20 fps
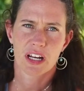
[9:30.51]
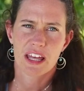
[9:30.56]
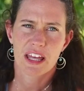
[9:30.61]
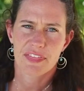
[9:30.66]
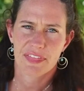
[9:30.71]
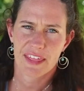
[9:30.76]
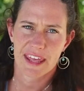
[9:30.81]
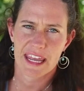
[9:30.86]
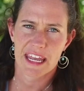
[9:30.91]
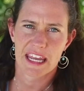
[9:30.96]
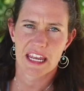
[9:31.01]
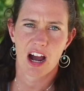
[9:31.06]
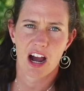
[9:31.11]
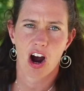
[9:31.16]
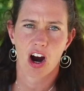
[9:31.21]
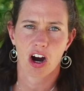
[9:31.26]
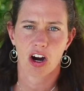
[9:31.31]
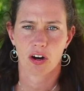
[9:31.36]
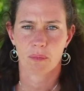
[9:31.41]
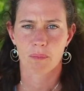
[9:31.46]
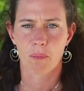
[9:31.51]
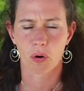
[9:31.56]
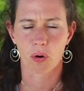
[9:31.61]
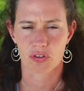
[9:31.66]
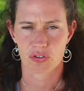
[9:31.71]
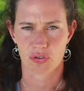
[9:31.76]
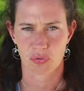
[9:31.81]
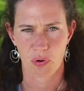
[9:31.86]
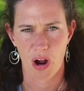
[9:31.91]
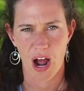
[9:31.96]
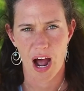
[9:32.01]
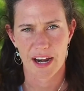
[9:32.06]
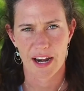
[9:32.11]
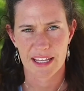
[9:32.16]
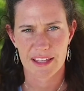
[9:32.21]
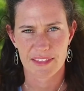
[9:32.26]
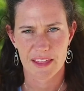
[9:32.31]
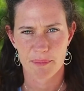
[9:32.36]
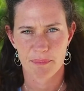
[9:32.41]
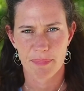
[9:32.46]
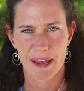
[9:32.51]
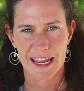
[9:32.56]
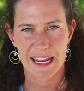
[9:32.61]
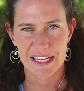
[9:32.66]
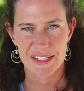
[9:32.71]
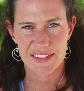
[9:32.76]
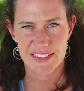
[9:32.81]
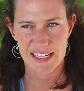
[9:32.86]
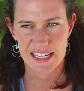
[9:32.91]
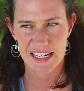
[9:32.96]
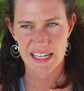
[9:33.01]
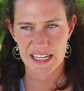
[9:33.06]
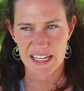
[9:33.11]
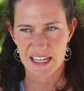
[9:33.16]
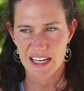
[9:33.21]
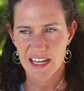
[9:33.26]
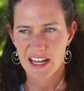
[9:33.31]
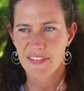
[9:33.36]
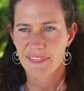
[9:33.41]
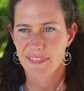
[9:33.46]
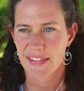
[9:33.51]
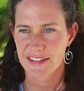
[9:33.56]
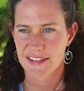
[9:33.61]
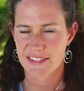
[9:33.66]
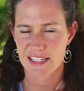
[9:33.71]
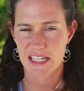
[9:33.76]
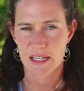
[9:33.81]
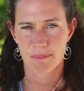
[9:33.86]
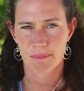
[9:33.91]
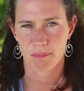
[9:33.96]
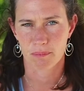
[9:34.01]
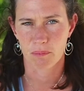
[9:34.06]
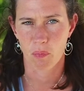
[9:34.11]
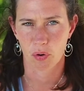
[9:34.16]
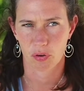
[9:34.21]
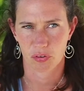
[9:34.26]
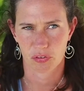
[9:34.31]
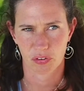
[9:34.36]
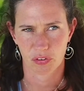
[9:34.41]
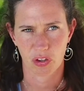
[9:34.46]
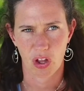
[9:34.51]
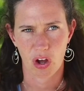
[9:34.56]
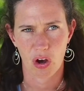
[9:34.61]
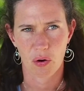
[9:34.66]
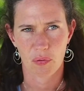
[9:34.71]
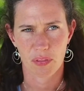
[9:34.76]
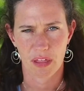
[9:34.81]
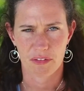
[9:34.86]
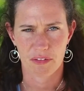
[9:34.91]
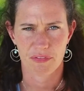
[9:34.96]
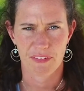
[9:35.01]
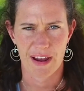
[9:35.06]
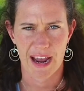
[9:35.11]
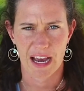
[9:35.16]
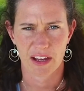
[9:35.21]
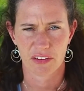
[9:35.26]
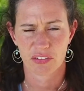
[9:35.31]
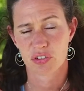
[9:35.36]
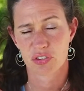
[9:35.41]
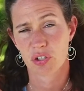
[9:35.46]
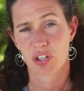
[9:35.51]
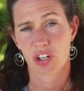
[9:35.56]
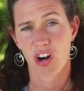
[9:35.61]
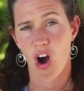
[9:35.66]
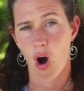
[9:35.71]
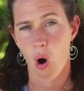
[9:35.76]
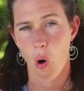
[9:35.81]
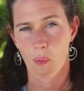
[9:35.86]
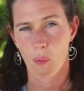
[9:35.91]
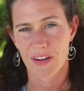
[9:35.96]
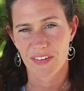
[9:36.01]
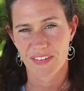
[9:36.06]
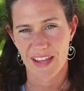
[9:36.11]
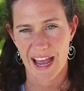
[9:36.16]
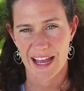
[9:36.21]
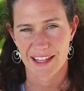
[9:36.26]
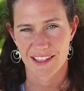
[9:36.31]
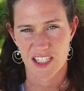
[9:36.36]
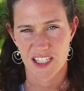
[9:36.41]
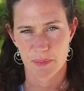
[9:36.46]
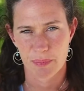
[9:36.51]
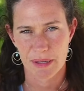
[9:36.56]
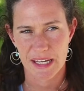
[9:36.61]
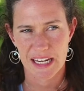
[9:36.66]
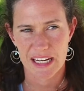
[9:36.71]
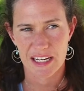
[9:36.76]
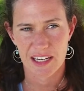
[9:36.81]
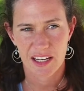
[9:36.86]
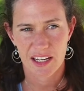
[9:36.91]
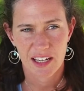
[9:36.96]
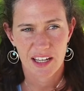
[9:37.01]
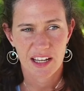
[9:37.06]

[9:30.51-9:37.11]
They are more trotty than pacey. They seem more slow than fast. You can always add speed.